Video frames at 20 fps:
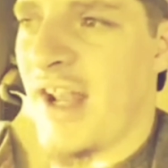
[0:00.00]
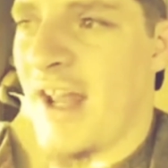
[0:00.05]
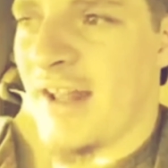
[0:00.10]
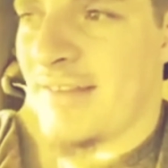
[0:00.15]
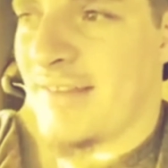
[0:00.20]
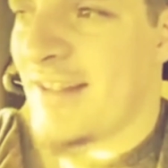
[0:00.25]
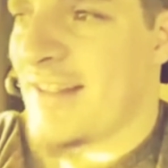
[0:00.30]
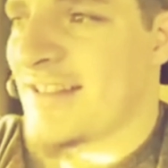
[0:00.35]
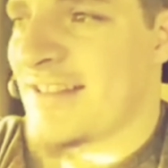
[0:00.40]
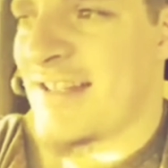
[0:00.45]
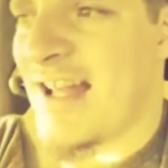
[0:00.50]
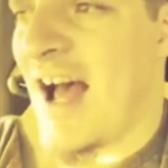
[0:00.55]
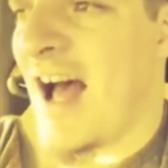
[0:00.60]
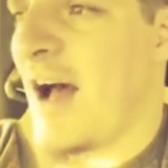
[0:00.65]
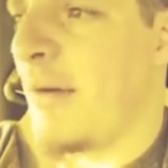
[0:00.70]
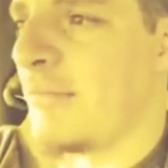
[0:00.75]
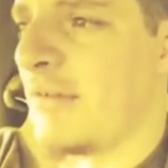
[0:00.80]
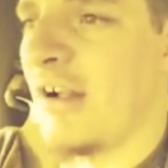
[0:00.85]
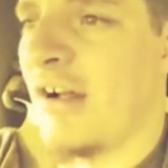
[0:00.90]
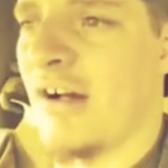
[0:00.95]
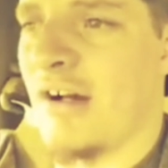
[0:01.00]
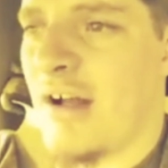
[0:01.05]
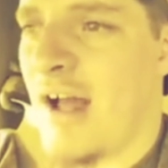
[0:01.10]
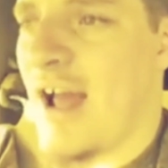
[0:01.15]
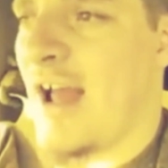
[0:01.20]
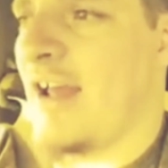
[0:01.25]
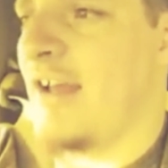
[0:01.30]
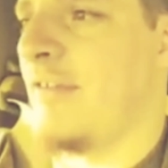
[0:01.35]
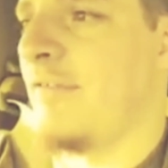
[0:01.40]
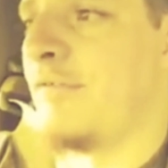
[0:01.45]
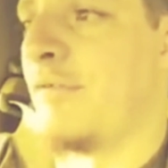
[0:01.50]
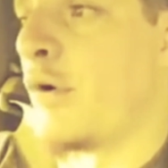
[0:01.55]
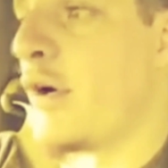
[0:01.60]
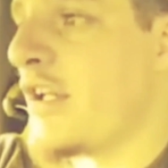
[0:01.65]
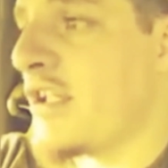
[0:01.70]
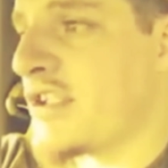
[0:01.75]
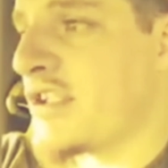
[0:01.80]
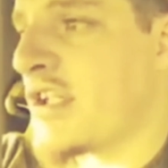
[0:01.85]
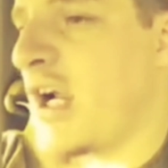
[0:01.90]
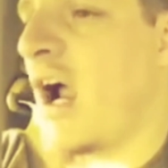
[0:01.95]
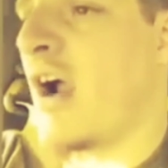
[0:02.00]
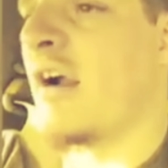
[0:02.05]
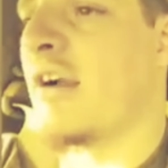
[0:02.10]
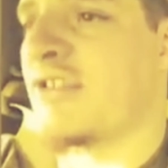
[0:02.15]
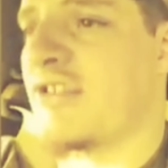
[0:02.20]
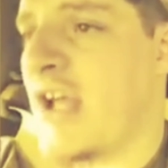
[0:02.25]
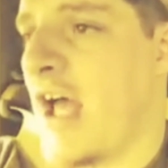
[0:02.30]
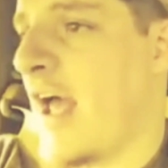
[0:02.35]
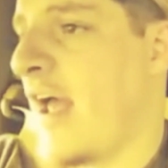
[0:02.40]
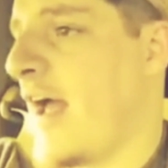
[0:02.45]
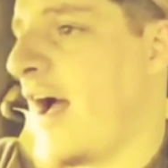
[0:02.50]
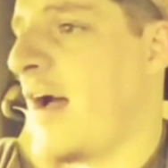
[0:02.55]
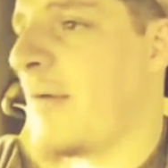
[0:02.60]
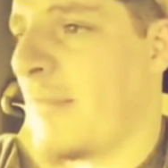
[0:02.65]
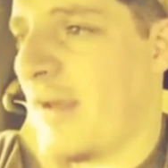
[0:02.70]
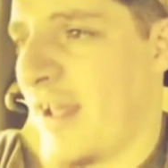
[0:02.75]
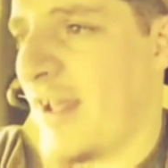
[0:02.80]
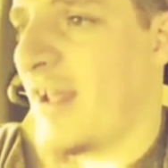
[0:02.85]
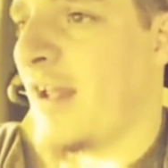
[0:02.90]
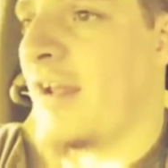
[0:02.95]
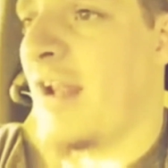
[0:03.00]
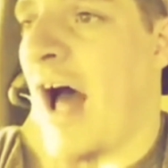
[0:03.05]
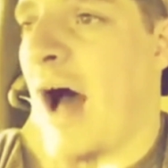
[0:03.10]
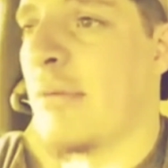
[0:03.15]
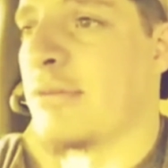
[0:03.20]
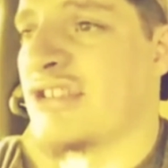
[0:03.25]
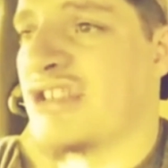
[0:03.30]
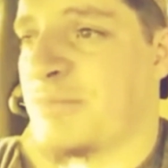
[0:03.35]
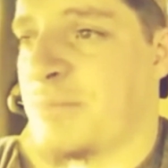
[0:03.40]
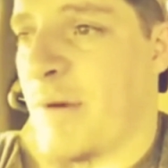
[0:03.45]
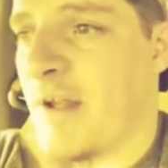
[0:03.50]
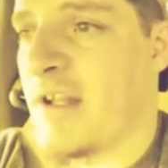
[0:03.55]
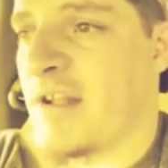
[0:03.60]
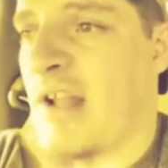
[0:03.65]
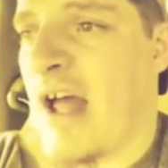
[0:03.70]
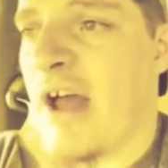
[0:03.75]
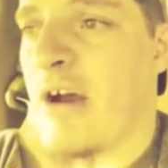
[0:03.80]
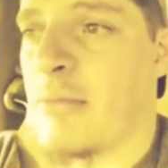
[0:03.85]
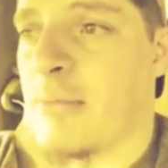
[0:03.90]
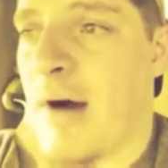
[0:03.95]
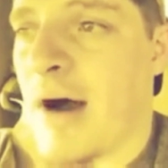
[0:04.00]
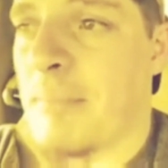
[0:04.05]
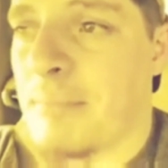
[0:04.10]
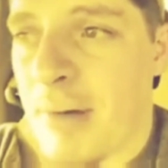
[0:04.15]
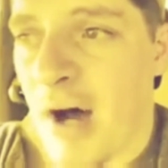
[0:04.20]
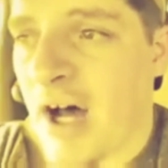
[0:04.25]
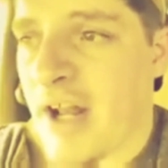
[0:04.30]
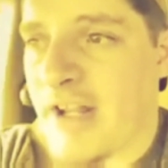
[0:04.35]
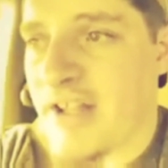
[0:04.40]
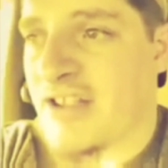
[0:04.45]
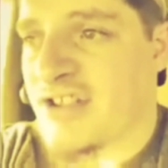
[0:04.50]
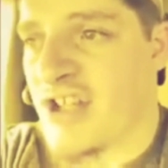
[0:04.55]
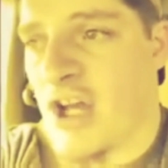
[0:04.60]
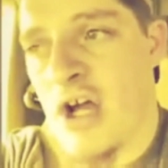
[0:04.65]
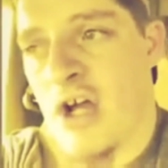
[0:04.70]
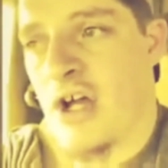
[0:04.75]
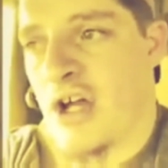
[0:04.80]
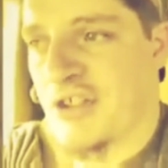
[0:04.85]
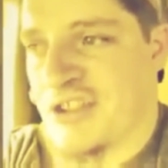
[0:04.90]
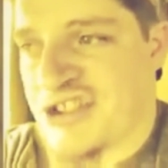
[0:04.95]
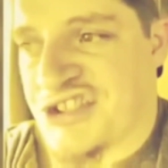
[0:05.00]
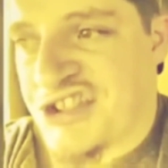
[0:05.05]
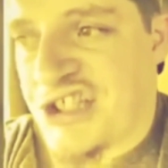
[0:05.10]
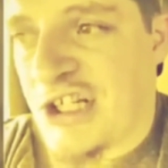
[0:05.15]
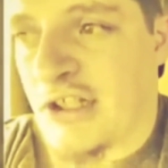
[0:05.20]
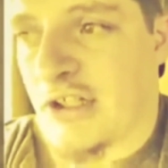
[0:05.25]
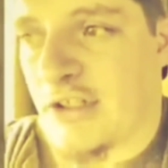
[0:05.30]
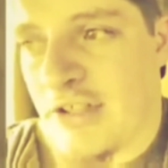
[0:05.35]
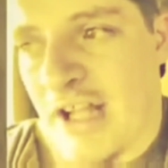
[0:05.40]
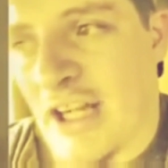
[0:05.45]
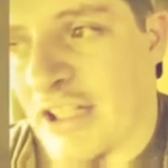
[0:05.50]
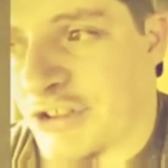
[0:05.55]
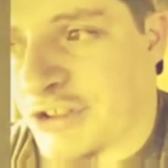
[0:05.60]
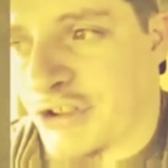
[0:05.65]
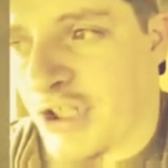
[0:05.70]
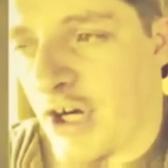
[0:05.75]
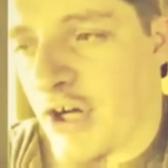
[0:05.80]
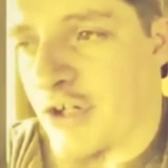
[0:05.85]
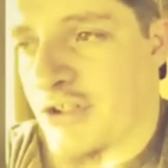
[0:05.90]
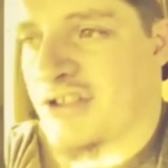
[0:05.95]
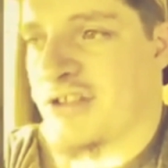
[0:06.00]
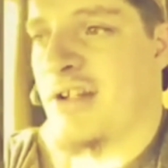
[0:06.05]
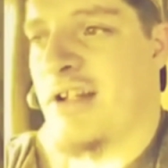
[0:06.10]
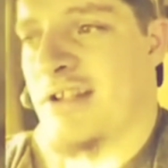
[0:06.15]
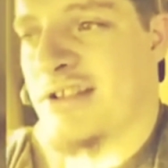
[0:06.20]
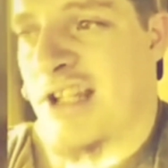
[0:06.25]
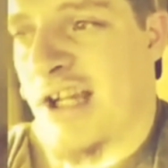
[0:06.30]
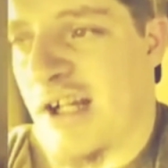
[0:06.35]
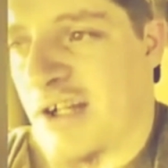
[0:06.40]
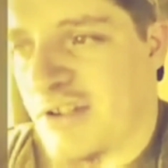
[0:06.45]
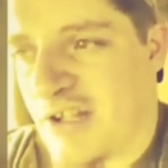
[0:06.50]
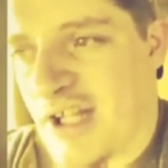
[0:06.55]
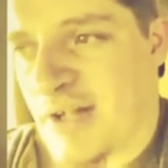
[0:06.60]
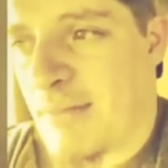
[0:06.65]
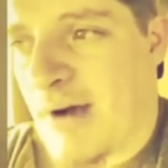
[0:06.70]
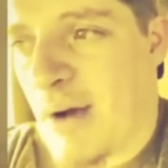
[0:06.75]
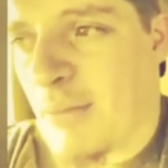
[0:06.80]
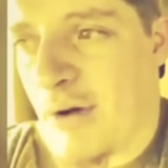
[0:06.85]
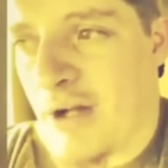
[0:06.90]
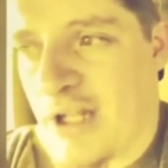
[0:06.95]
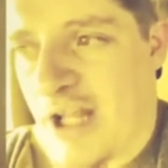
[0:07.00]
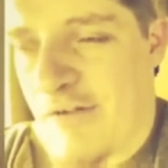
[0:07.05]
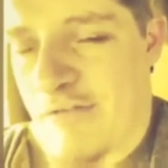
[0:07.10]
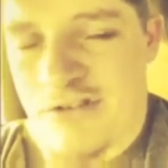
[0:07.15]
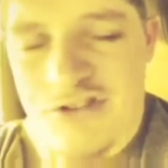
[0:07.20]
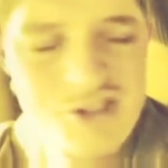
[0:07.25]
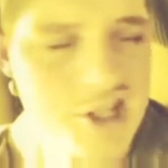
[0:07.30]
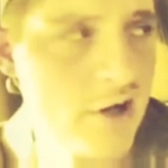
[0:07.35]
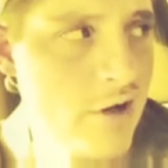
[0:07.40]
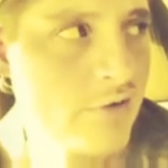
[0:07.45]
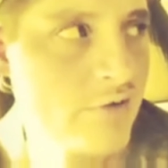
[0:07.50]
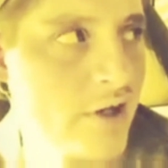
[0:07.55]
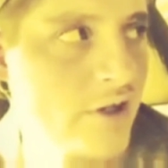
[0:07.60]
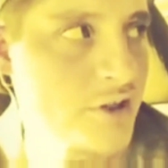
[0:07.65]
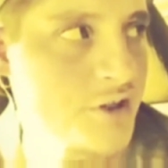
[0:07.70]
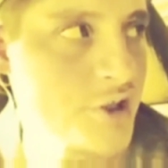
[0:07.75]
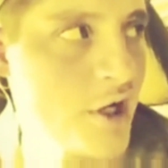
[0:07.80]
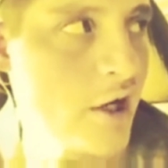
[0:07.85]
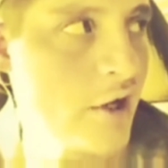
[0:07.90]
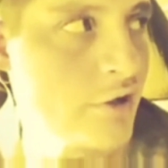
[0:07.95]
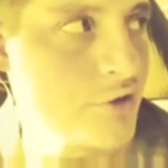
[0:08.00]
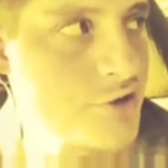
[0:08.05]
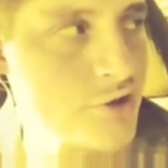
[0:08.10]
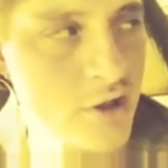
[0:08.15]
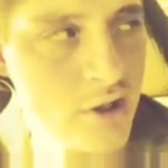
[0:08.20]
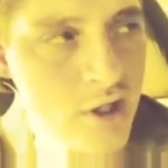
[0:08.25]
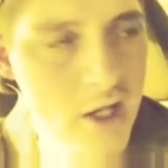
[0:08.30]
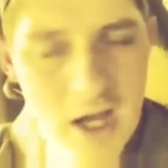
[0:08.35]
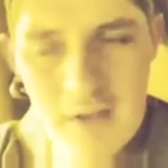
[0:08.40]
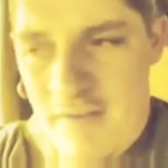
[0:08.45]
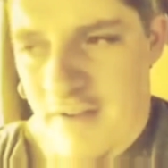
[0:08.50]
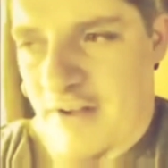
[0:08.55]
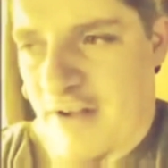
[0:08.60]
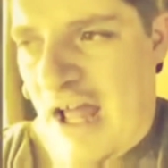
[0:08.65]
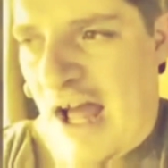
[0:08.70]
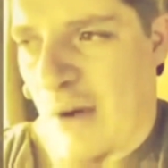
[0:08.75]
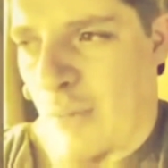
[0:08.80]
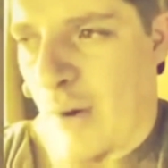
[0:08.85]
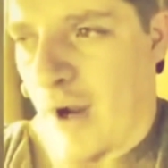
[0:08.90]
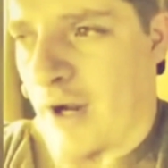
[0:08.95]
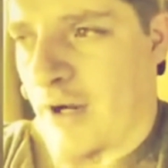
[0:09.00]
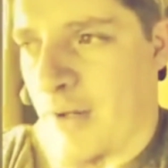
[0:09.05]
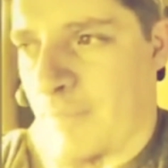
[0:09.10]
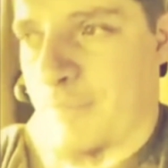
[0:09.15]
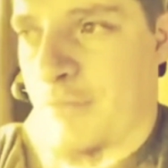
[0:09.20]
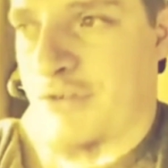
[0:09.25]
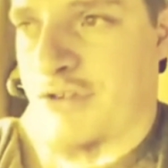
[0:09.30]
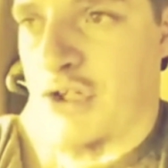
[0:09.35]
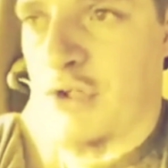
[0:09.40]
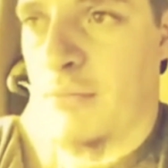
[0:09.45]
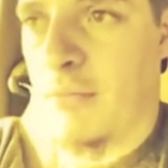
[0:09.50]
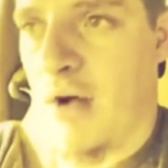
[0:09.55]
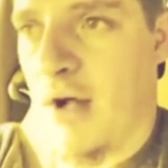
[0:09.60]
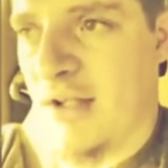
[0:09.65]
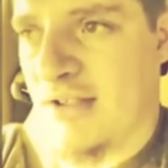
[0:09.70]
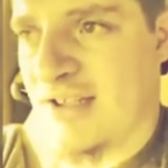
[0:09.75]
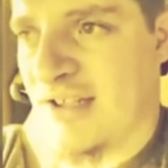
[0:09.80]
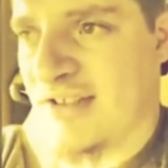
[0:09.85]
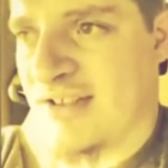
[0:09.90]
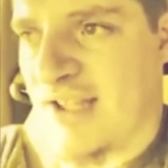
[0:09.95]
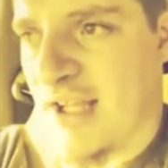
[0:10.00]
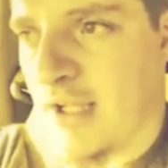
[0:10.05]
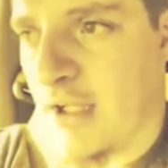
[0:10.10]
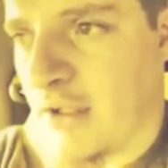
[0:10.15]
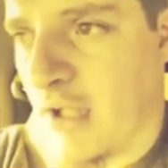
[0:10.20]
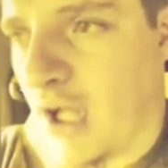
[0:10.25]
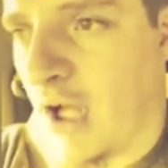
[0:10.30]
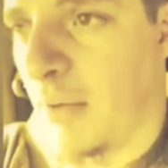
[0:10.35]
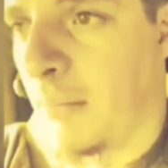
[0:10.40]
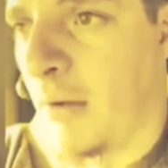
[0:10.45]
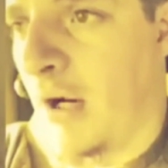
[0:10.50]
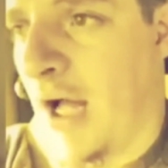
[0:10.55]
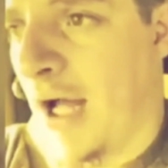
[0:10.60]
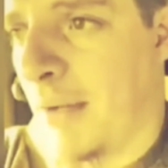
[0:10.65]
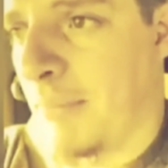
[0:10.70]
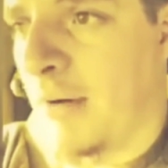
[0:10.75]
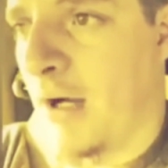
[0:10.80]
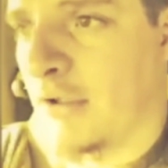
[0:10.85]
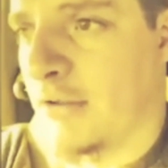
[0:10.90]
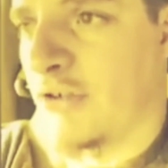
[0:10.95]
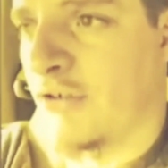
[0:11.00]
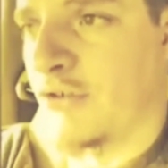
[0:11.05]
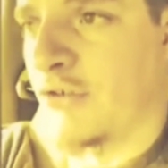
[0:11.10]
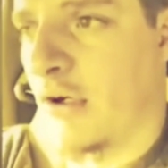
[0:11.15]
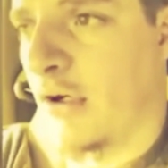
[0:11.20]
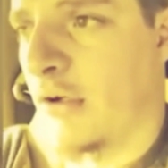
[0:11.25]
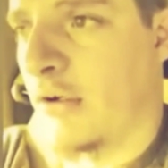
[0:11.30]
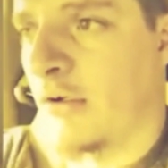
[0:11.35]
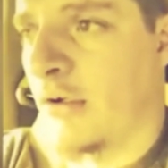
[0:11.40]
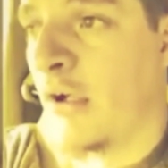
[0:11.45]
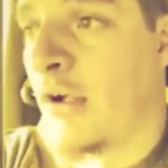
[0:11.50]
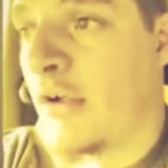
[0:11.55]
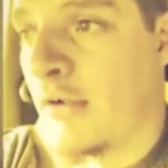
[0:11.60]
Shit, at this time, look, hey, free shirts? Hey, I'm in. I was spending the night with my buddies and stealing their shirts and then telling them I wasn't even stealing their shirts. And then not wearing them for 2 months and saying, no, bro, I bought this shirt.